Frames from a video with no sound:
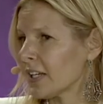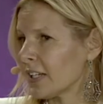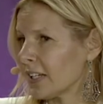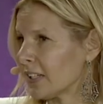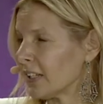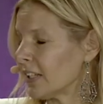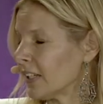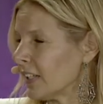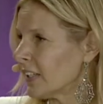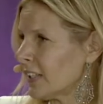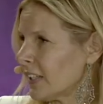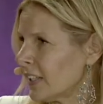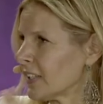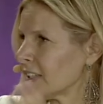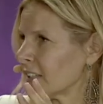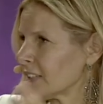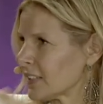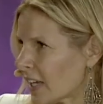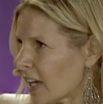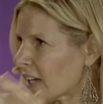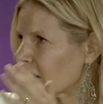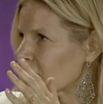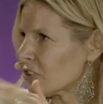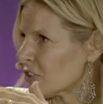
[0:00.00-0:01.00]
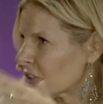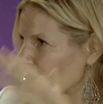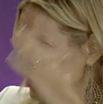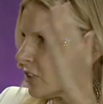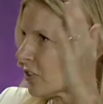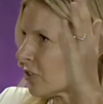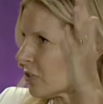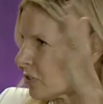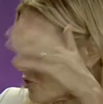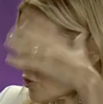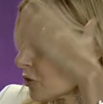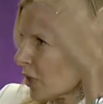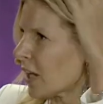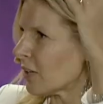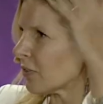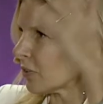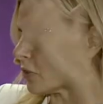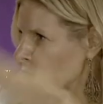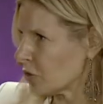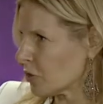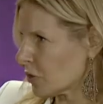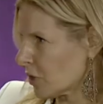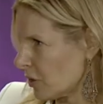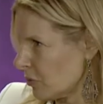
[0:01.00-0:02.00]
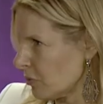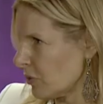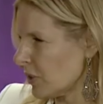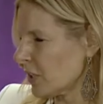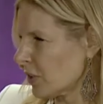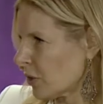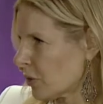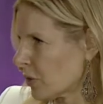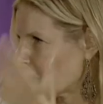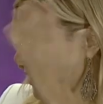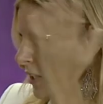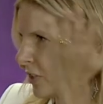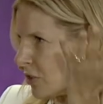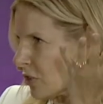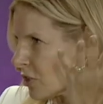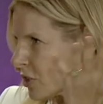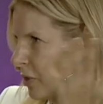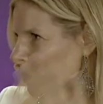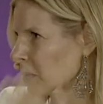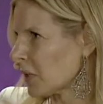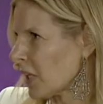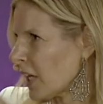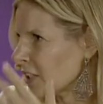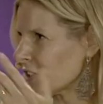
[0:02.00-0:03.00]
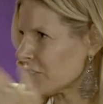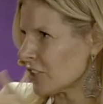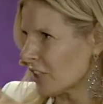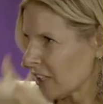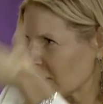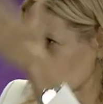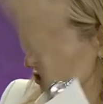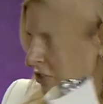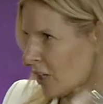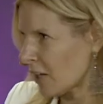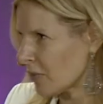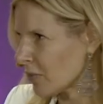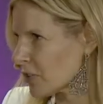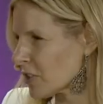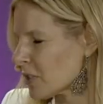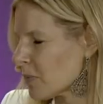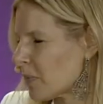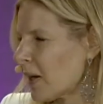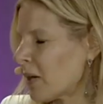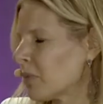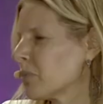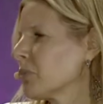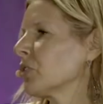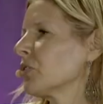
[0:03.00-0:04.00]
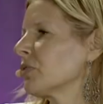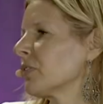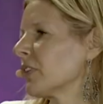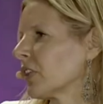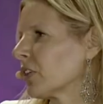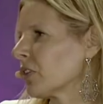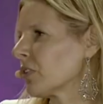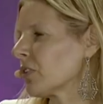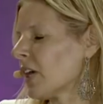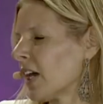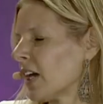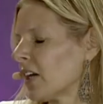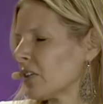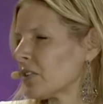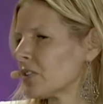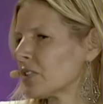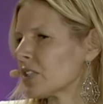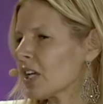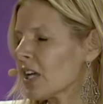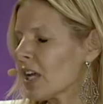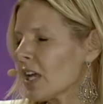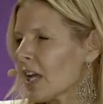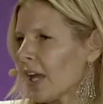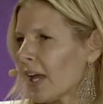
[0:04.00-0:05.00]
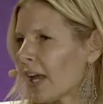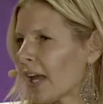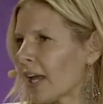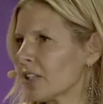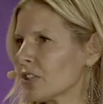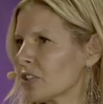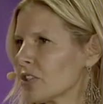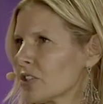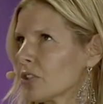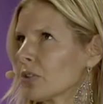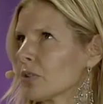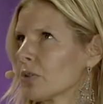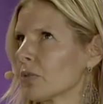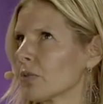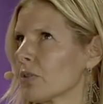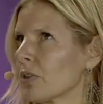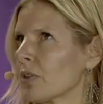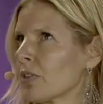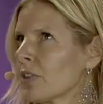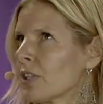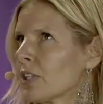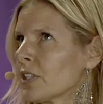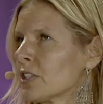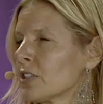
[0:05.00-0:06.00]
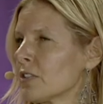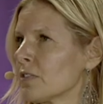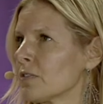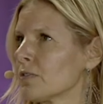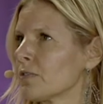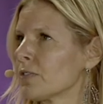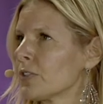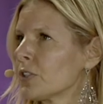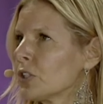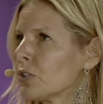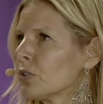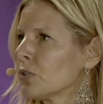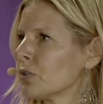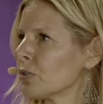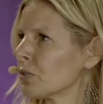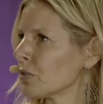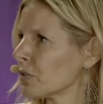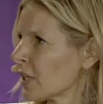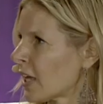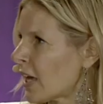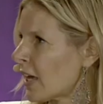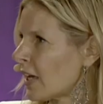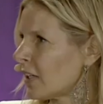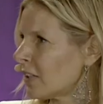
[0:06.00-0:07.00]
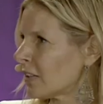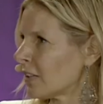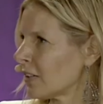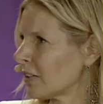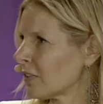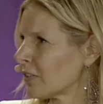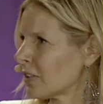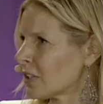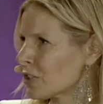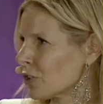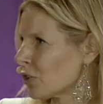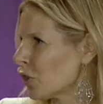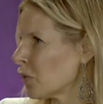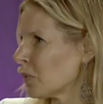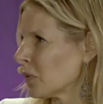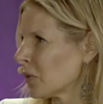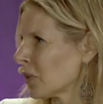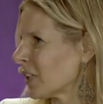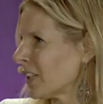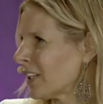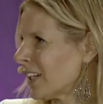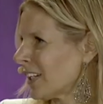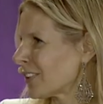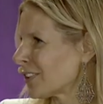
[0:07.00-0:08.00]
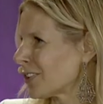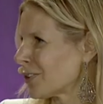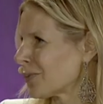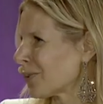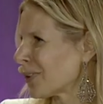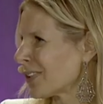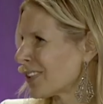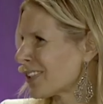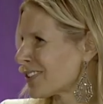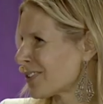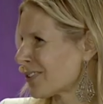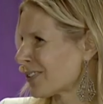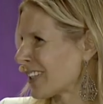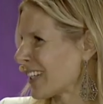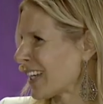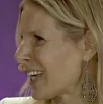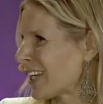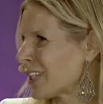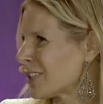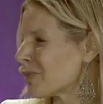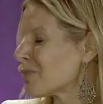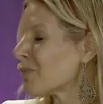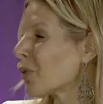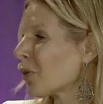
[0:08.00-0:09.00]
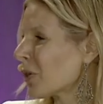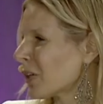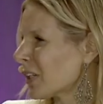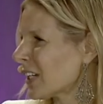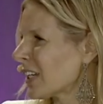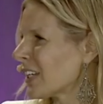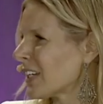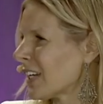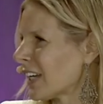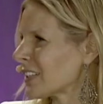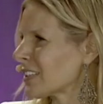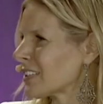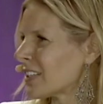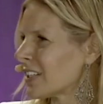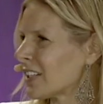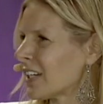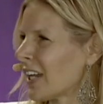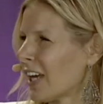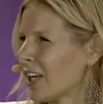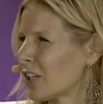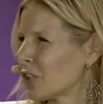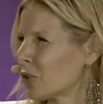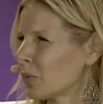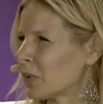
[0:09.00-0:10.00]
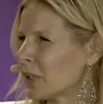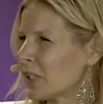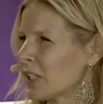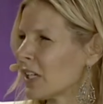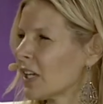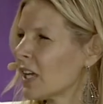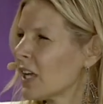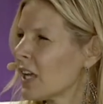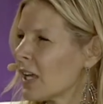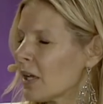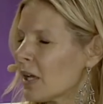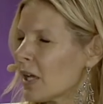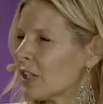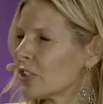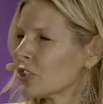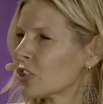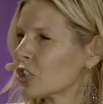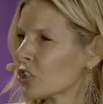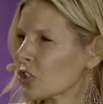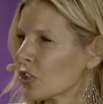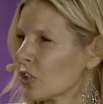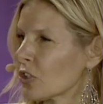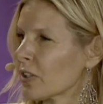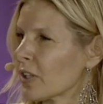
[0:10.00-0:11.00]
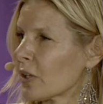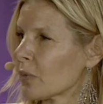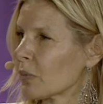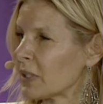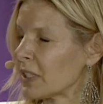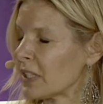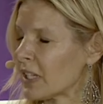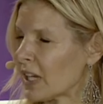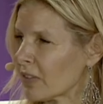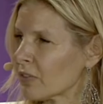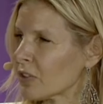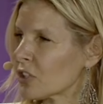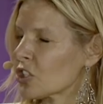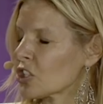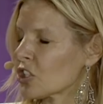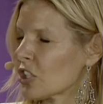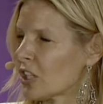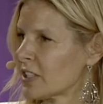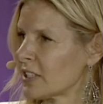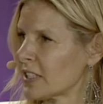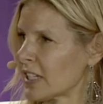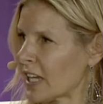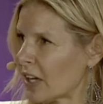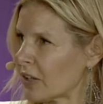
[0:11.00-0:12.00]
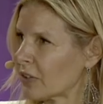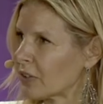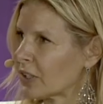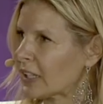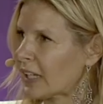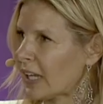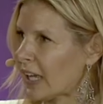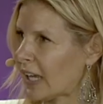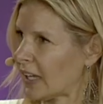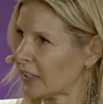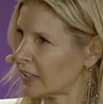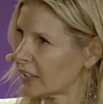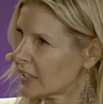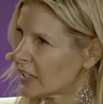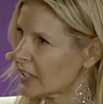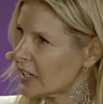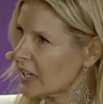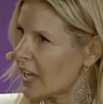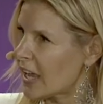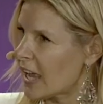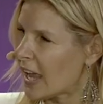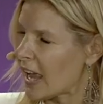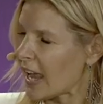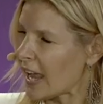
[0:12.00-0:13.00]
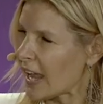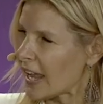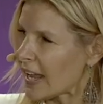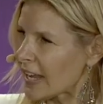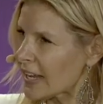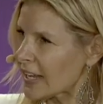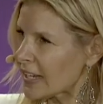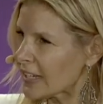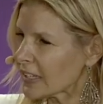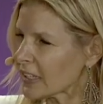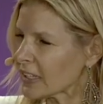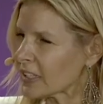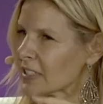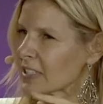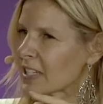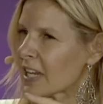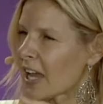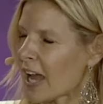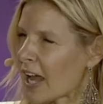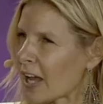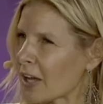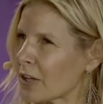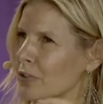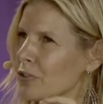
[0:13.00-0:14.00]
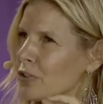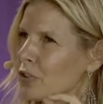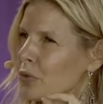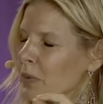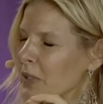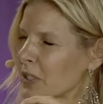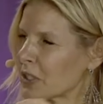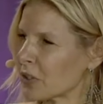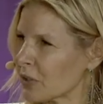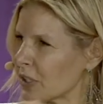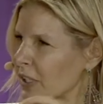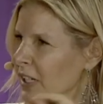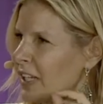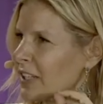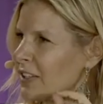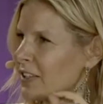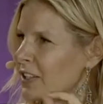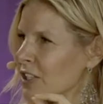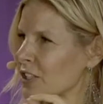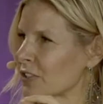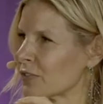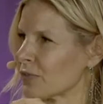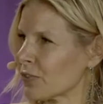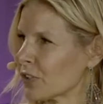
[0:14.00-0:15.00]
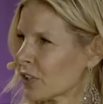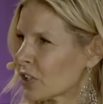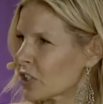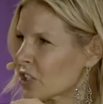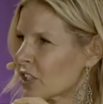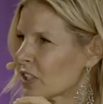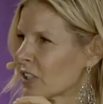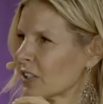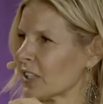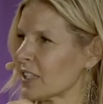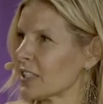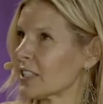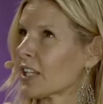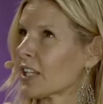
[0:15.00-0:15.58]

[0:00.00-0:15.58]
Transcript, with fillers: It is actually travel. You can relocate your supply chain. Travel's about moving around. And so this view that this global connected world is only getting more connected and how do we ensure that we never shut down again and how do we create this frictionless